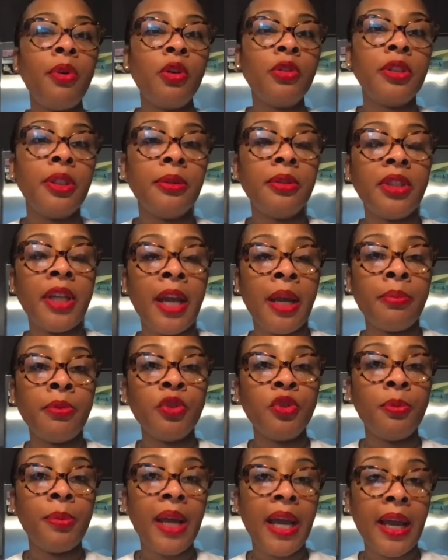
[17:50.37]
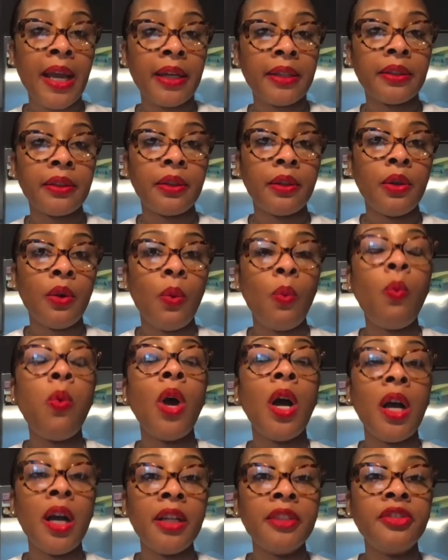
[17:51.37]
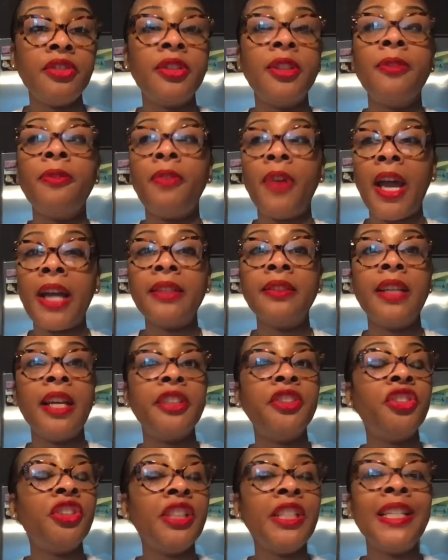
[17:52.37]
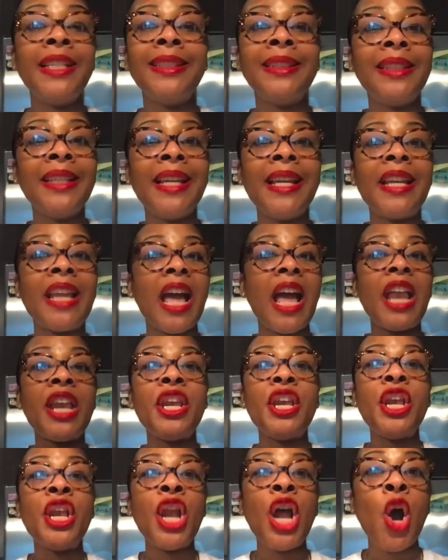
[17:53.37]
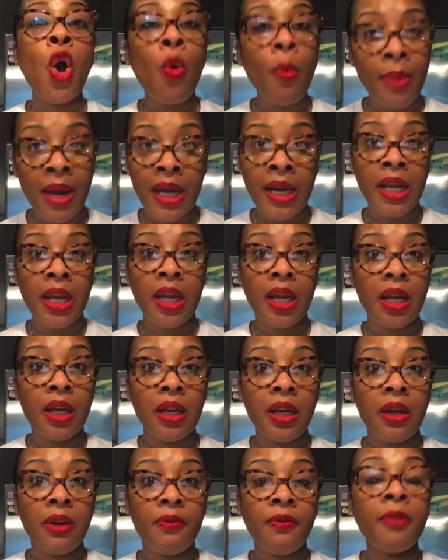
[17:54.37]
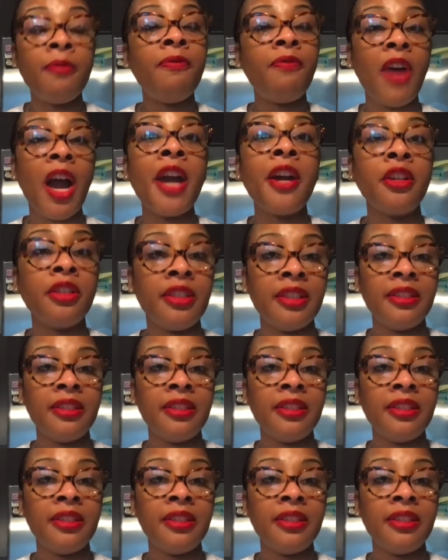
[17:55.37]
broke the camel's back was the fact that she didn't get no money from Fire and